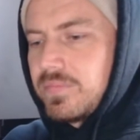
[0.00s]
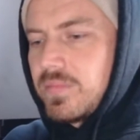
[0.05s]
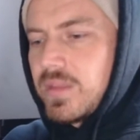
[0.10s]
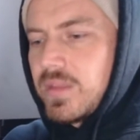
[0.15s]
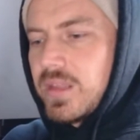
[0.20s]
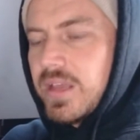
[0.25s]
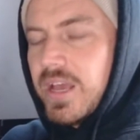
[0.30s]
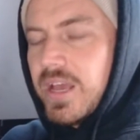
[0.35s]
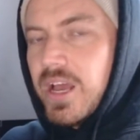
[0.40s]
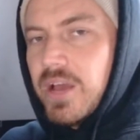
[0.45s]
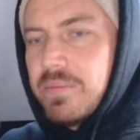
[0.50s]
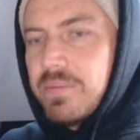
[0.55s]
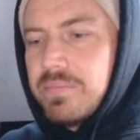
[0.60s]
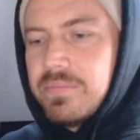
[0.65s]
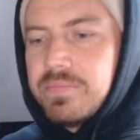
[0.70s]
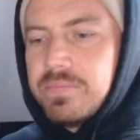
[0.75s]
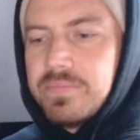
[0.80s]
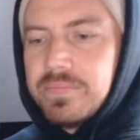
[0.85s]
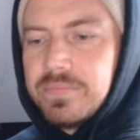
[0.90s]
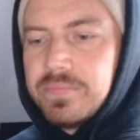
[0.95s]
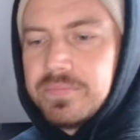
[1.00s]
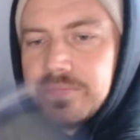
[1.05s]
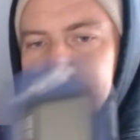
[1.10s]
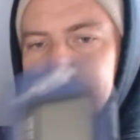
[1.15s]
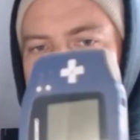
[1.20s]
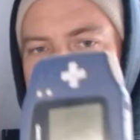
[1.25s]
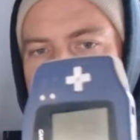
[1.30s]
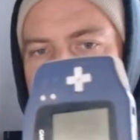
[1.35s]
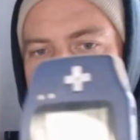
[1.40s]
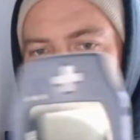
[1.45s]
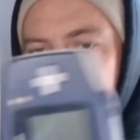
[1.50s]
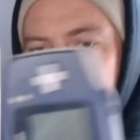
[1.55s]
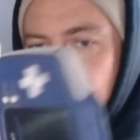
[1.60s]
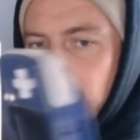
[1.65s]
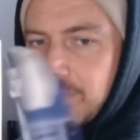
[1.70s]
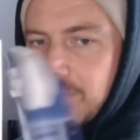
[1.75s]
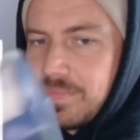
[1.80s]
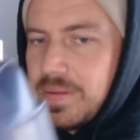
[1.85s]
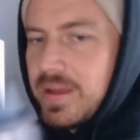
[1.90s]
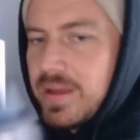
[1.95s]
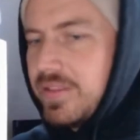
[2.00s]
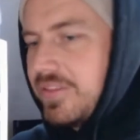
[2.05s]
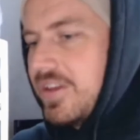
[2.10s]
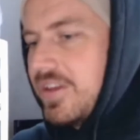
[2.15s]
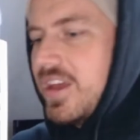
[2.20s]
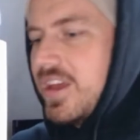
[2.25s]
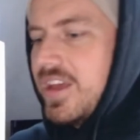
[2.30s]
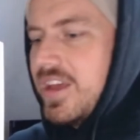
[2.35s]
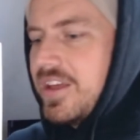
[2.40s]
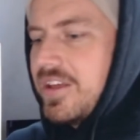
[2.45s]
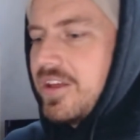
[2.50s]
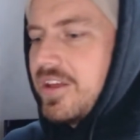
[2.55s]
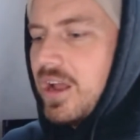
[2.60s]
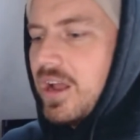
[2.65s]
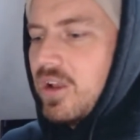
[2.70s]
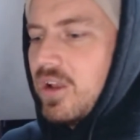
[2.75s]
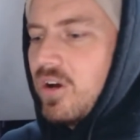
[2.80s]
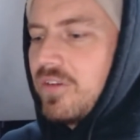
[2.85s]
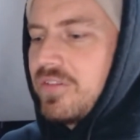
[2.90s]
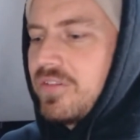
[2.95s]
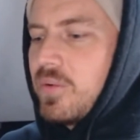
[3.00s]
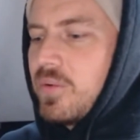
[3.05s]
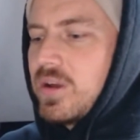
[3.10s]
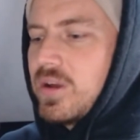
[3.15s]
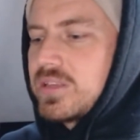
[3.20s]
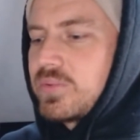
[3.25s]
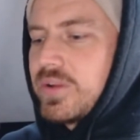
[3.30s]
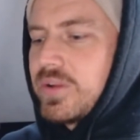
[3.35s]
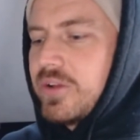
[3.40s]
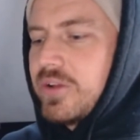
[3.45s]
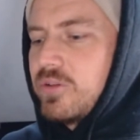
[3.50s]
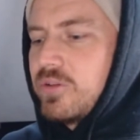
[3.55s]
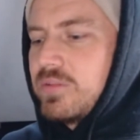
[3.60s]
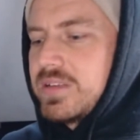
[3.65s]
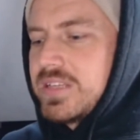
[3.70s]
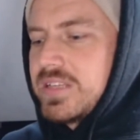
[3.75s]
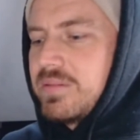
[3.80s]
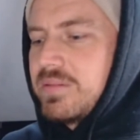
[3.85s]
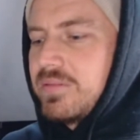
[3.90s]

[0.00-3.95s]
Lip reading: It's got a lot of the ones when I normally see them,